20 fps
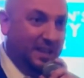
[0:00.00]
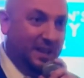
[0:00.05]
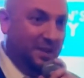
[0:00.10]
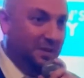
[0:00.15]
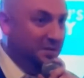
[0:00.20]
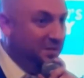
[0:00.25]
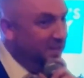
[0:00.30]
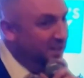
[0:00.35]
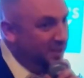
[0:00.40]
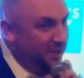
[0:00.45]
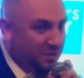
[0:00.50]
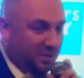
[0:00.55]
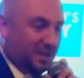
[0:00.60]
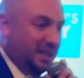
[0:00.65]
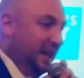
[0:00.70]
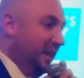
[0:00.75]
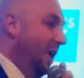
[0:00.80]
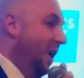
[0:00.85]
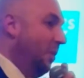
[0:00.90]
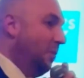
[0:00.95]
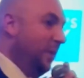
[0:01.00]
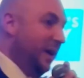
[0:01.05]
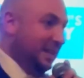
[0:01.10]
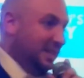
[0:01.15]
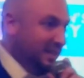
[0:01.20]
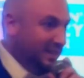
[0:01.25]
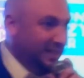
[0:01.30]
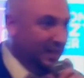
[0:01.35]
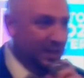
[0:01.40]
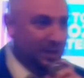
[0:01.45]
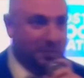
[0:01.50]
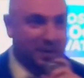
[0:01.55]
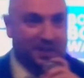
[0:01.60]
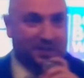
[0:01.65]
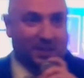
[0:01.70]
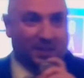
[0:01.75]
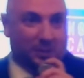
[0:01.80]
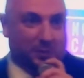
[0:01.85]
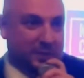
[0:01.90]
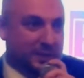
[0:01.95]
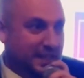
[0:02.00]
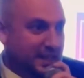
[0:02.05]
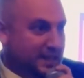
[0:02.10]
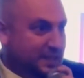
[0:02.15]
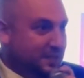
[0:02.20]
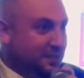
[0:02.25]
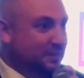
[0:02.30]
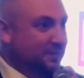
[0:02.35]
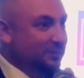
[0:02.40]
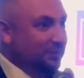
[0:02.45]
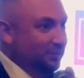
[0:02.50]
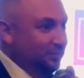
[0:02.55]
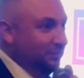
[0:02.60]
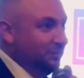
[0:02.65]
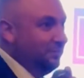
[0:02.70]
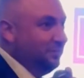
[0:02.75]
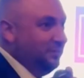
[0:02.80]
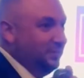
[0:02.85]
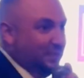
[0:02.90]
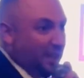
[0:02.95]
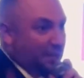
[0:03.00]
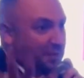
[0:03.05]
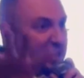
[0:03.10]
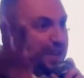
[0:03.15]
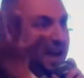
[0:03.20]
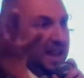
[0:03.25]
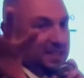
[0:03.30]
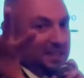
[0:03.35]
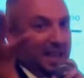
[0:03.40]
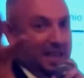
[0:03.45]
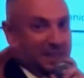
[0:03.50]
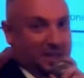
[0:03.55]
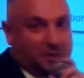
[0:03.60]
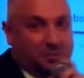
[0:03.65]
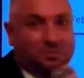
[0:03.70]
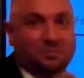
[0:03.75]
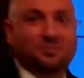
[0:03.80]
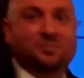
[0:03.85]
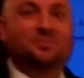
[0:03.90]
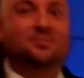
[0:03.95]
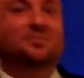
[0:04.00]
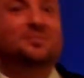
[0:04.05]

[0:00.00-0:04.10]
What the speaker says: and cannot wait to celebrate this release. Love you guys, thank you.